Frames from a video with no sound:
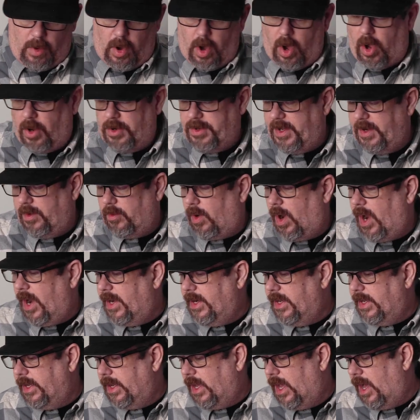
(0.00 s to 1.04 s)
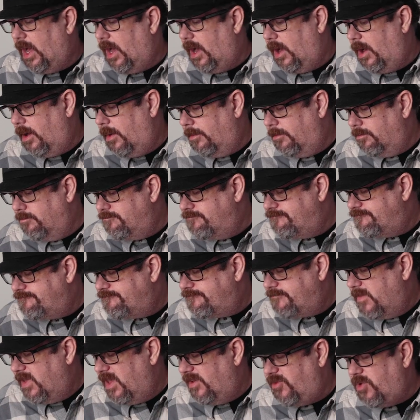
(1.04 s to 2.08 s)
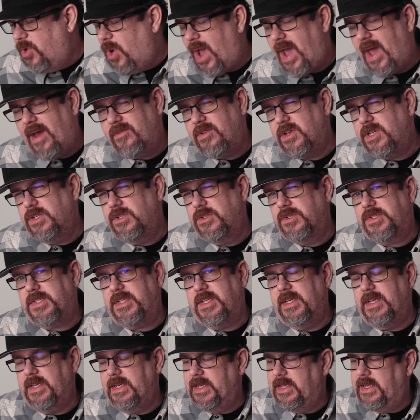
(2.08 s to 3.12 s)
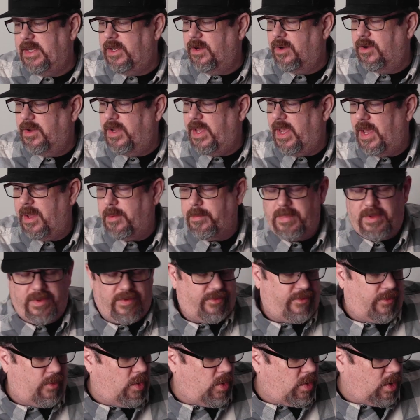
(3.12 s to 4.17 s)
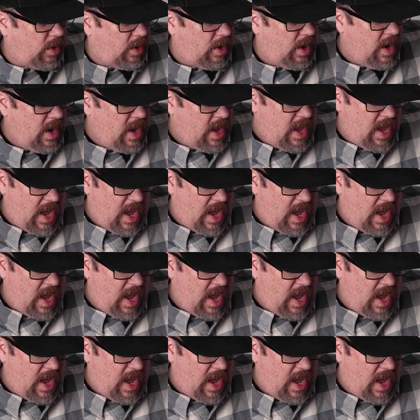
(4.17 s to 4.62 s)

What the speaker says: all-day riding. If you haven't used heated gear yet before,